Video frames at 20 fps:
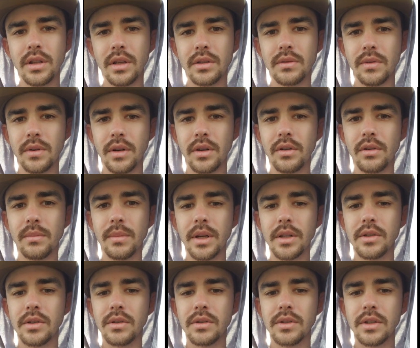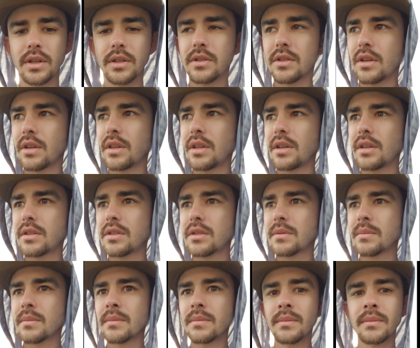Thanks for hearing my 2 cents on this.
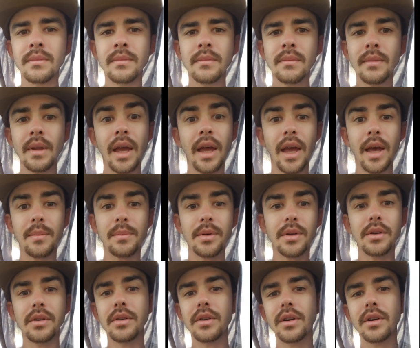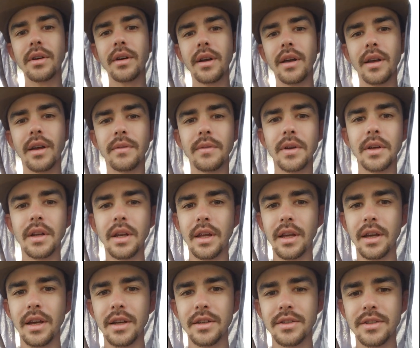Happy New Year. Have a good day,
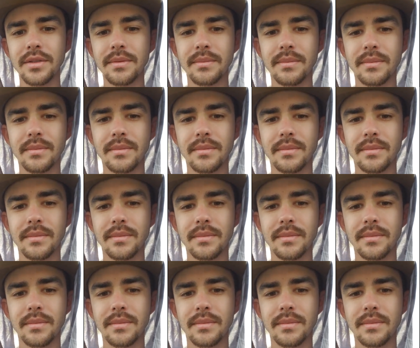guys.